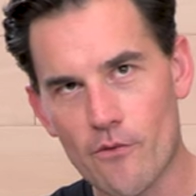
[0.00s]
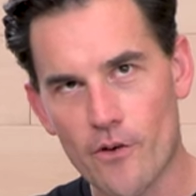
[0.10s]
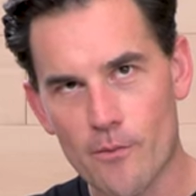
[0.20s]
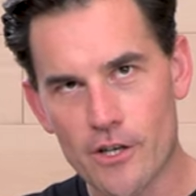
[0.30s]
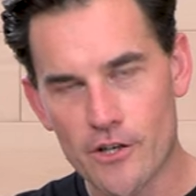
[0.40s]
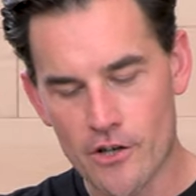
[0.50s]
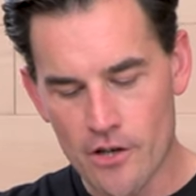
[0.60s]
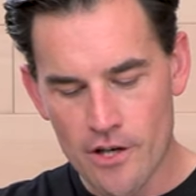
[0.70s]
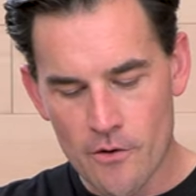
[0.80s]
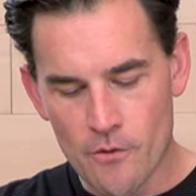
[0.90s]
refurbish
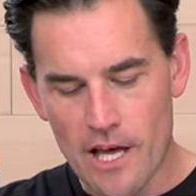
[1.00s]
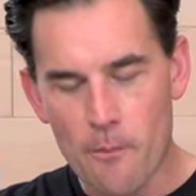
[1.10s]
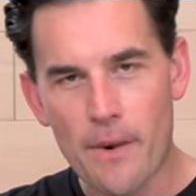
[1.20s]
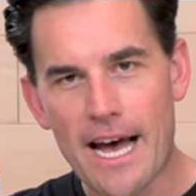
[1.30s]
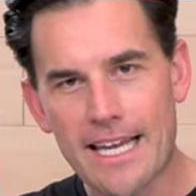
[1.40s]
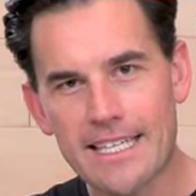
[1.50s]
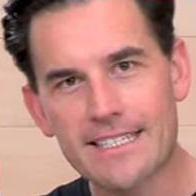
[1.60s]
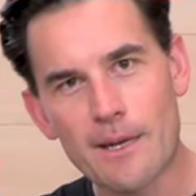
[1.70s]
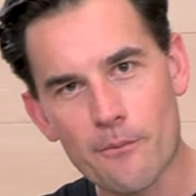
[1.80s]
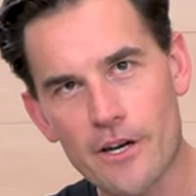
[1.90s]
without buying a
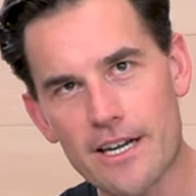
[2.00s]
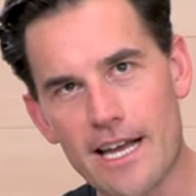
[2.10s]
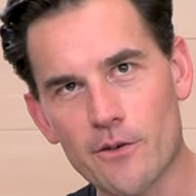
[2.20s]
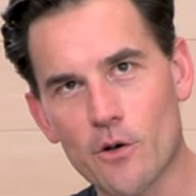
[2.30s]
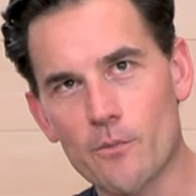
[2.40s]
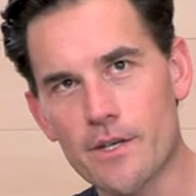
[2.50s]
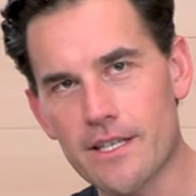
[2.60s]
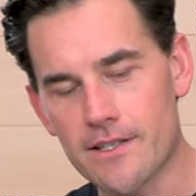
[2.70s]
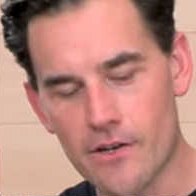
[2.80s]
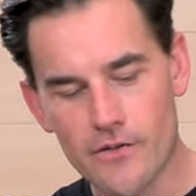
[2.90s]
separate neck roll
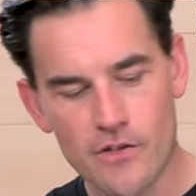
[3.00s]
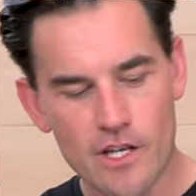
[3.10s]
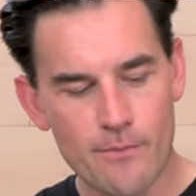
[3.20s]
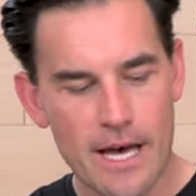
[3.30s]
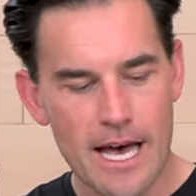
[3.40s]
piece. Here's the cheek